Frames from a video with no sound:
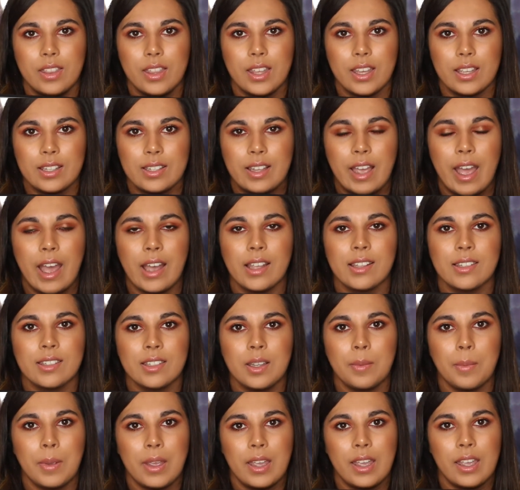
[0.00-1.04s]
this
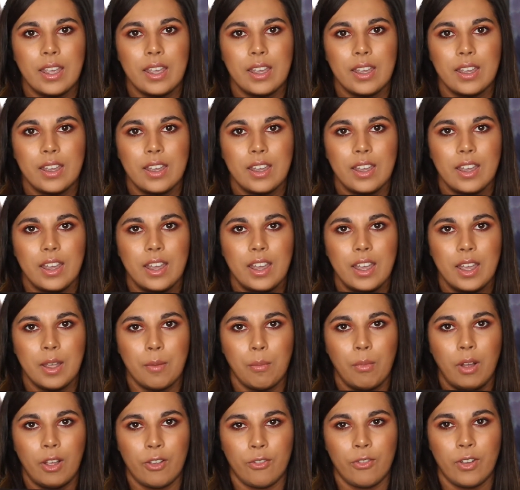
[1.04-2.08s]
has to be
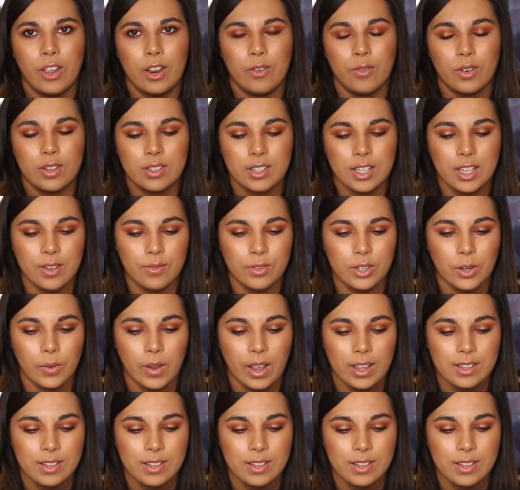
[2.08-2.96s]
in my favourites. Even though it